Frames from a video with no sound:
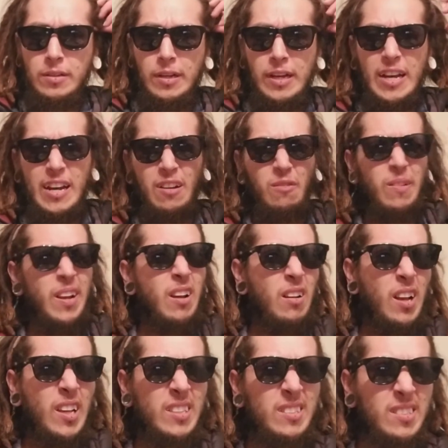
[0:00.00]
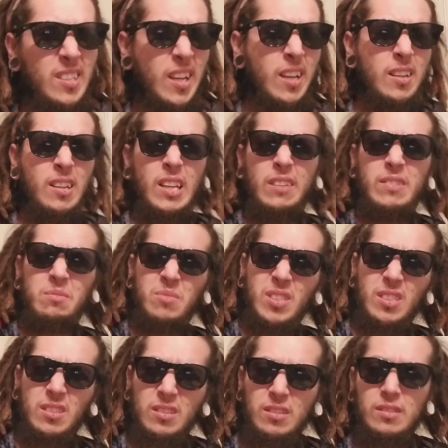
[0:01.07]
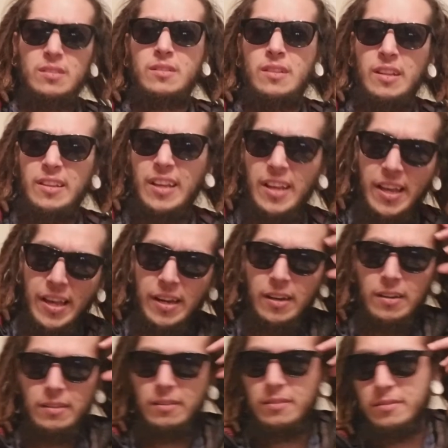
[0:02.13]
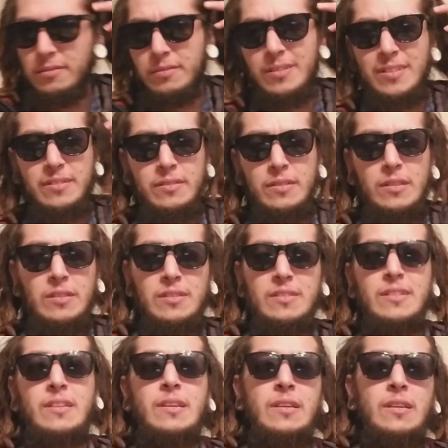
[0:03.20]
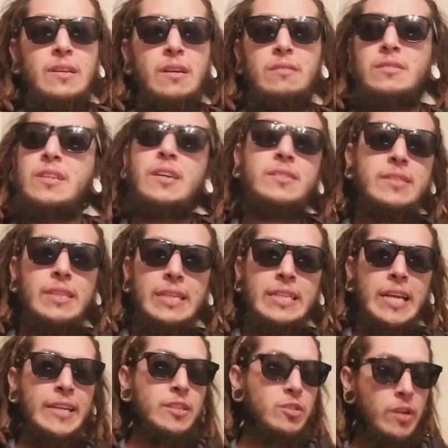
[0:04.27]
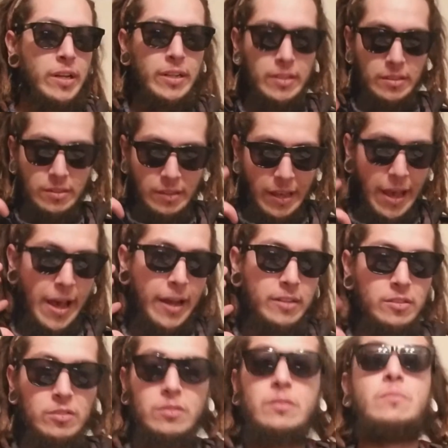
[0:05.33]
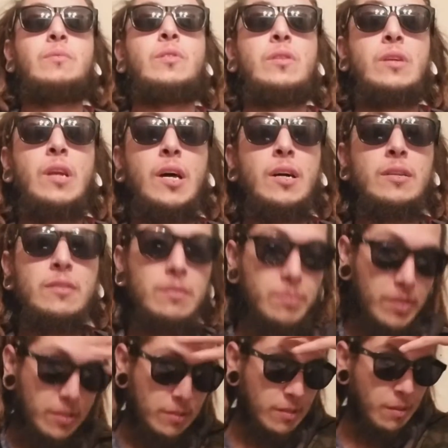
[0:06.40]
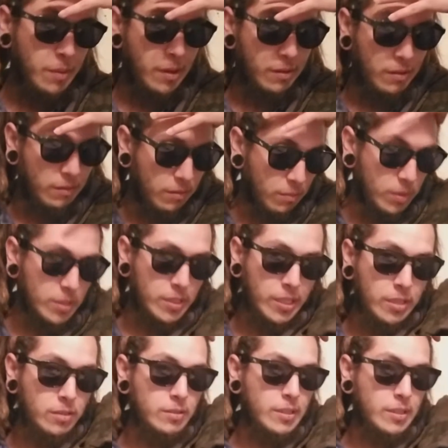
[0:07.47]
At around like 10, 11 months, I think I was constantly like trying to add some more locks, because I made this one deal